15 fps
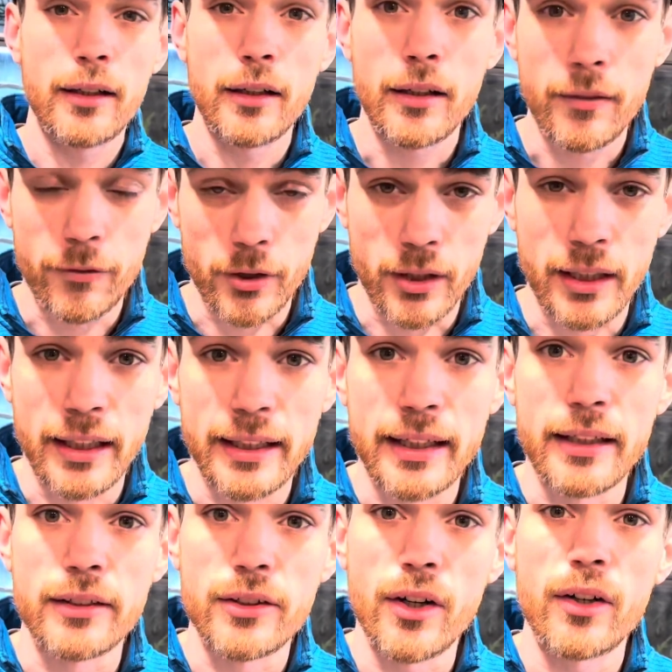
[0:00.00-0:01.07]
If you're going to get
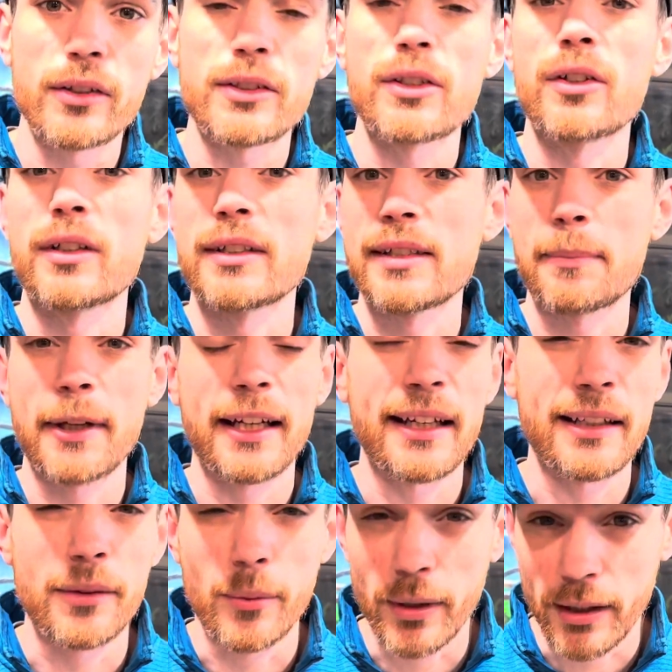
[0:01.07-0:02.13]
adults, you can spend
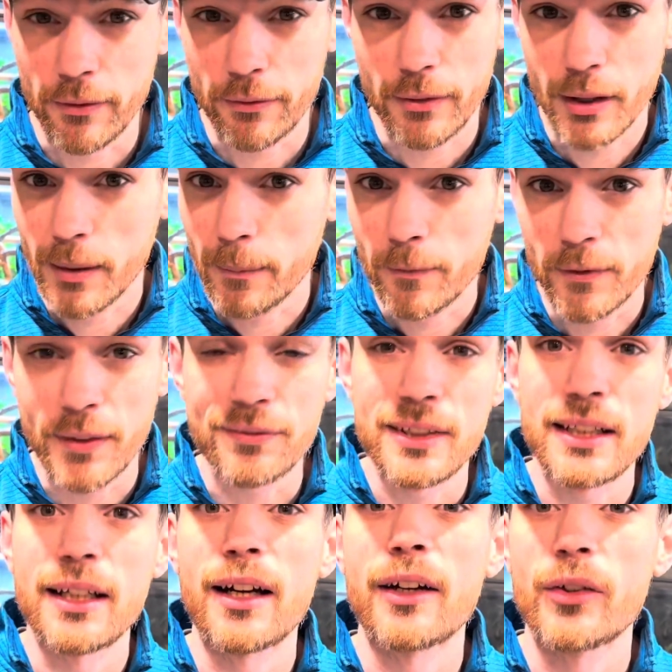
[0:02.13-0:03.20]
anywhere from
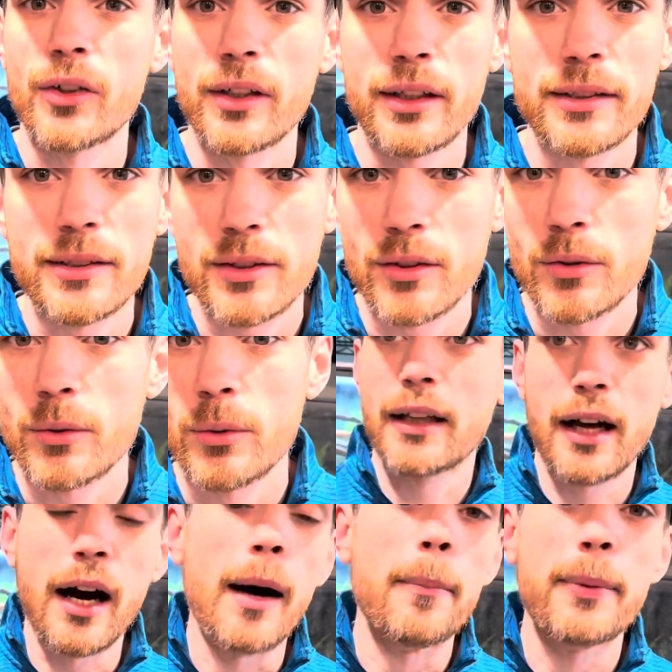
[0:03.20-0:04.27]
$1,500 to
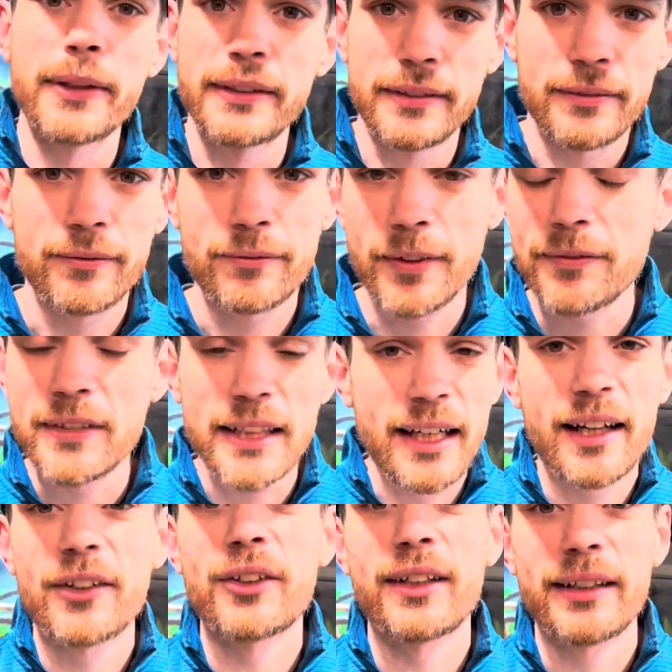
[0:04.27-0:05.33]
up.
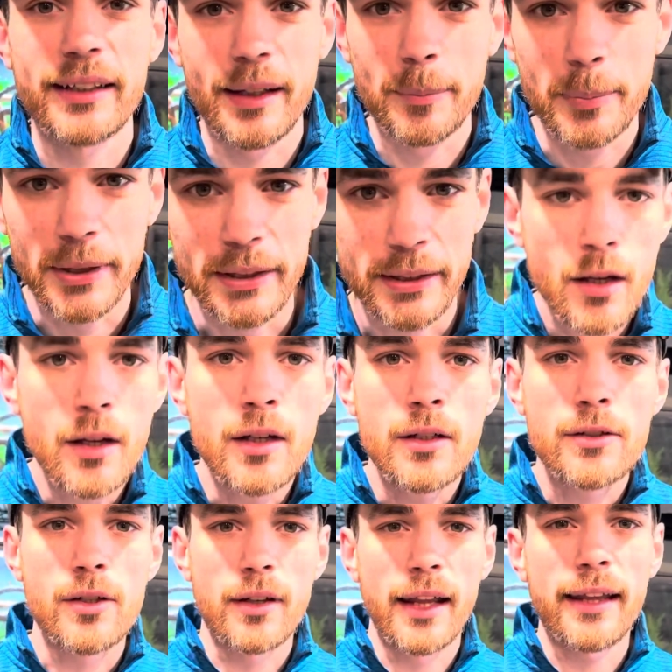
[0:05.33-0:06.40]
$1,500 and up.
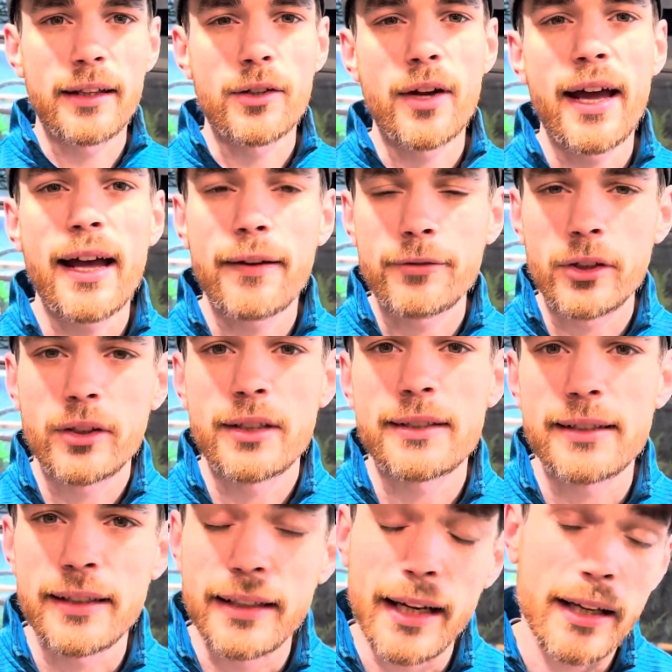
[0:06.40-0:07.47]
So now that you have your
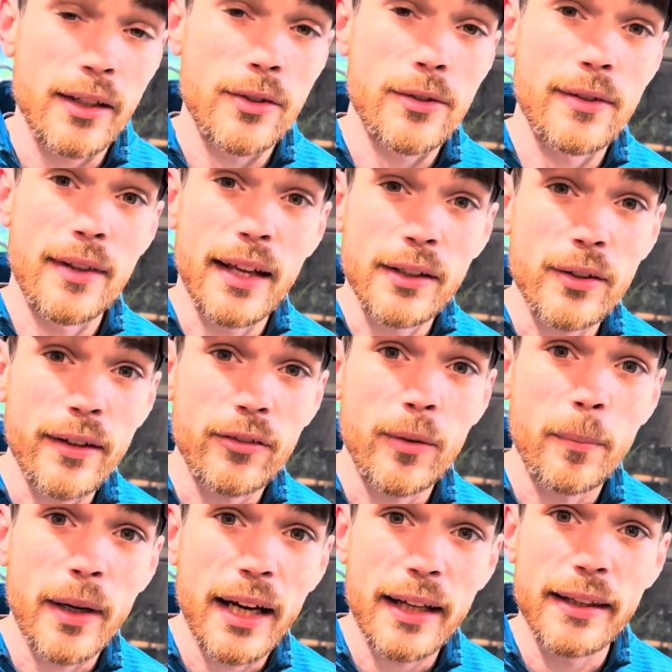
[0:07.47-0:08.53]
crested geckos, then you have to
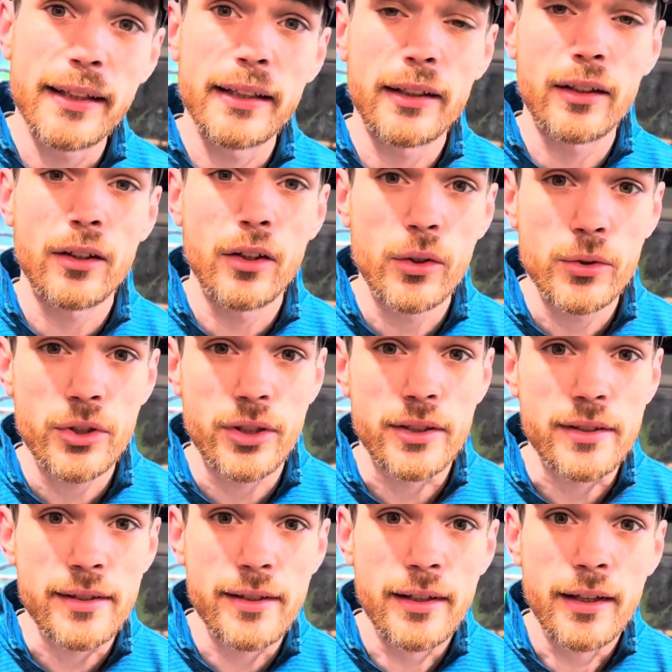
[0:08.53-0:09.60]
buy the
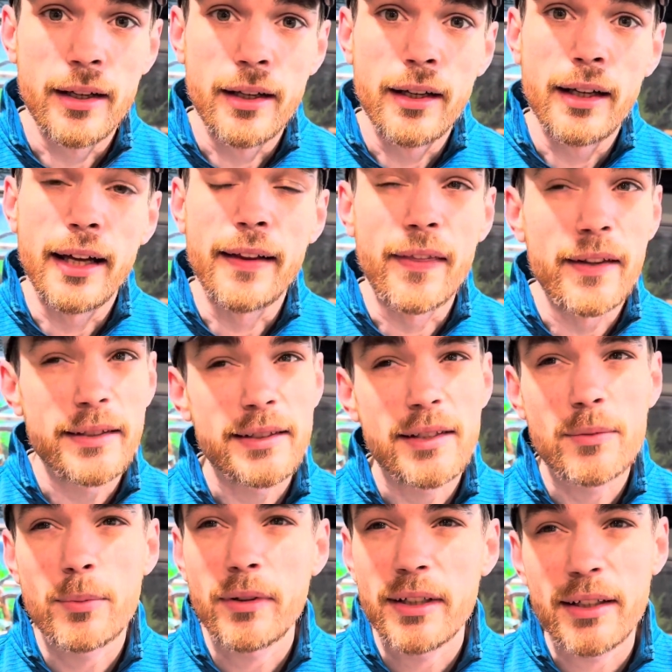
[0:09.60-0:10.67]
enclosures. And this is
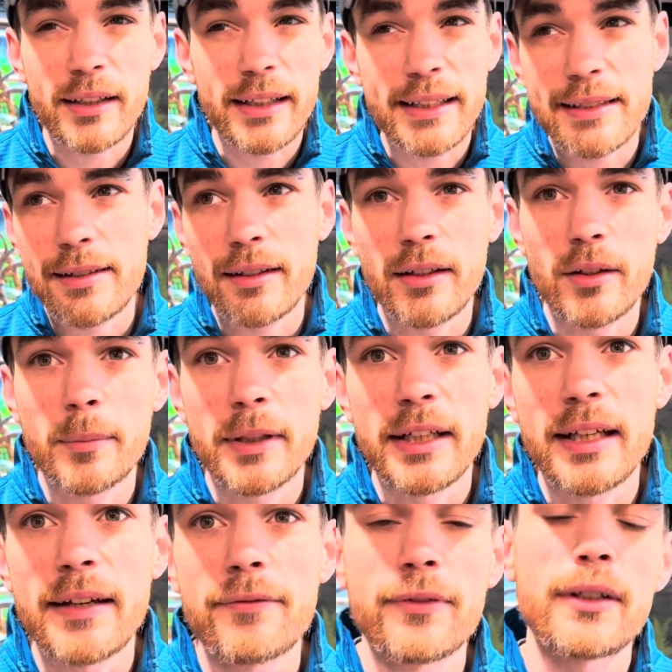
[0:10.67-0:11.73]
where it gets a little bit
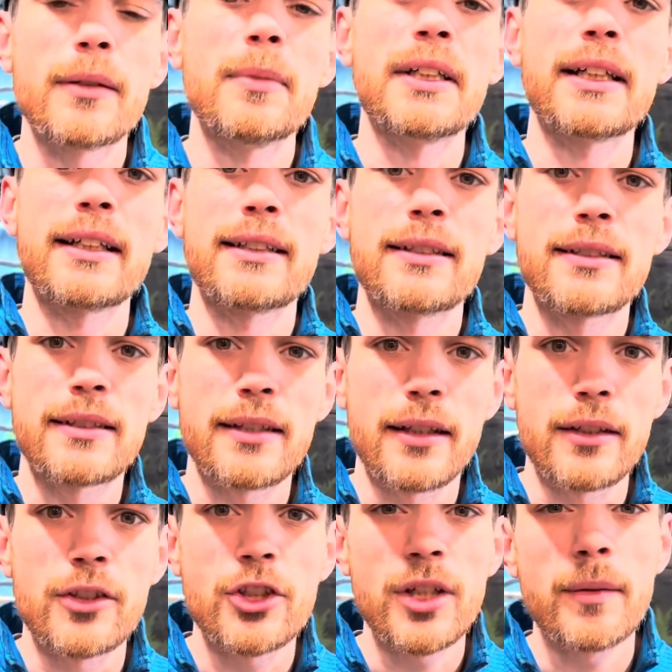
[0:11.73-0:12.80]
iffy, because the
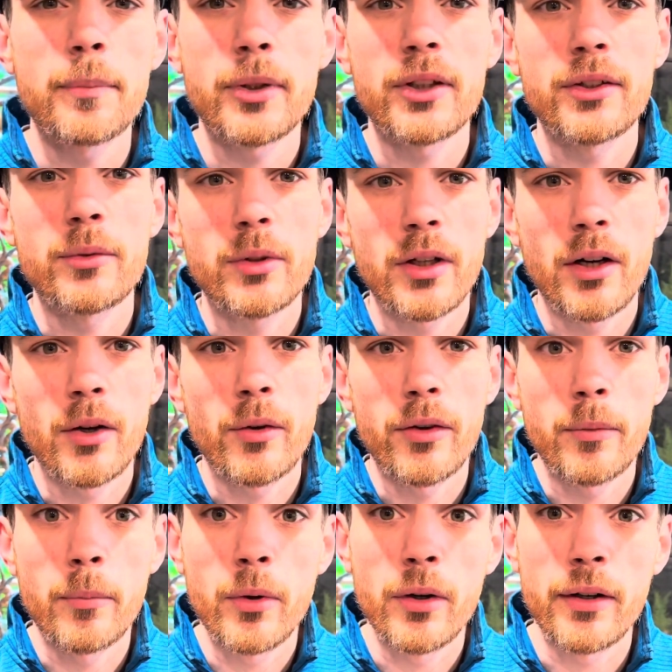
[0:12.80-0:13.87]
cheaper you go, the
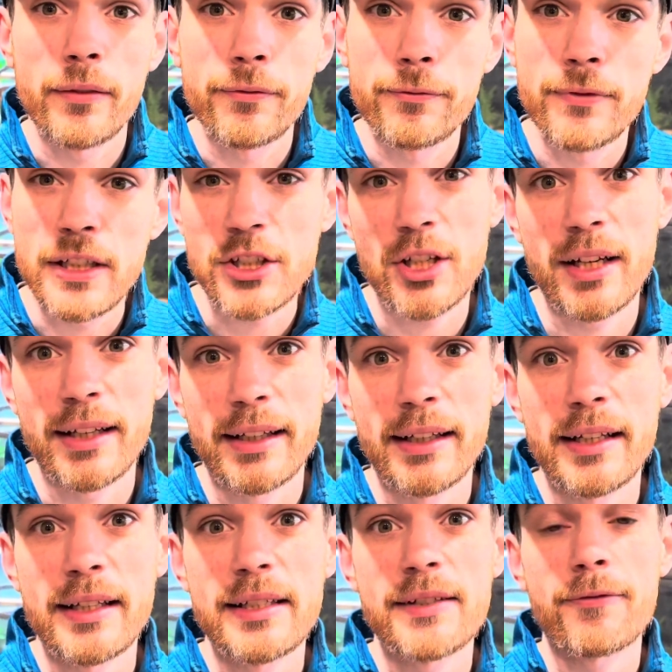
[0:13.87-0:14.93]
more efficient it
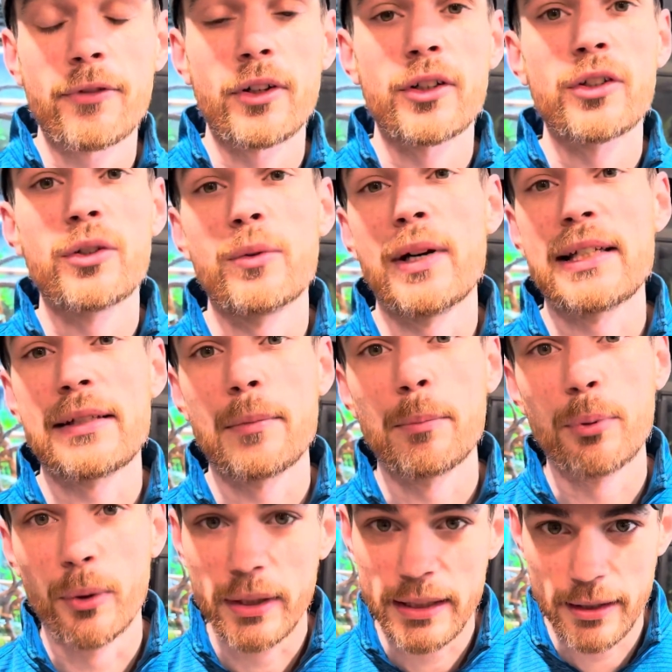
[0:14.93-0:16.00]
is for you as a
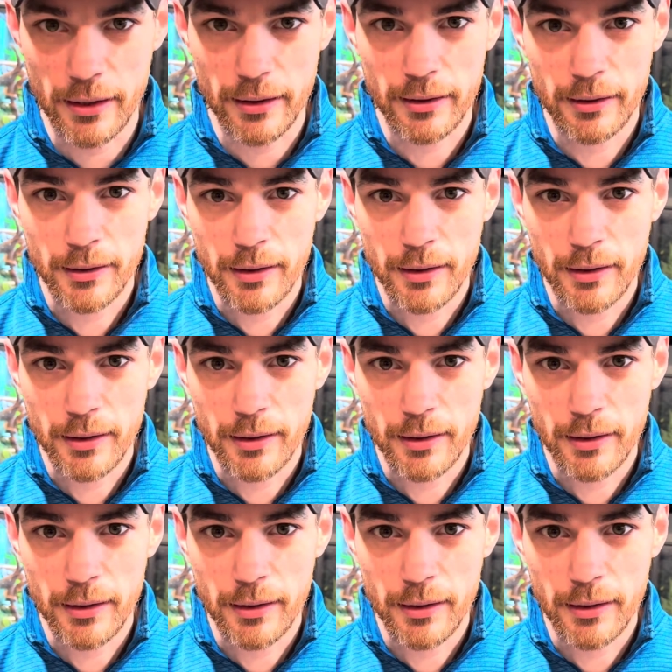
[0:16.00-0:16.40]
breeder.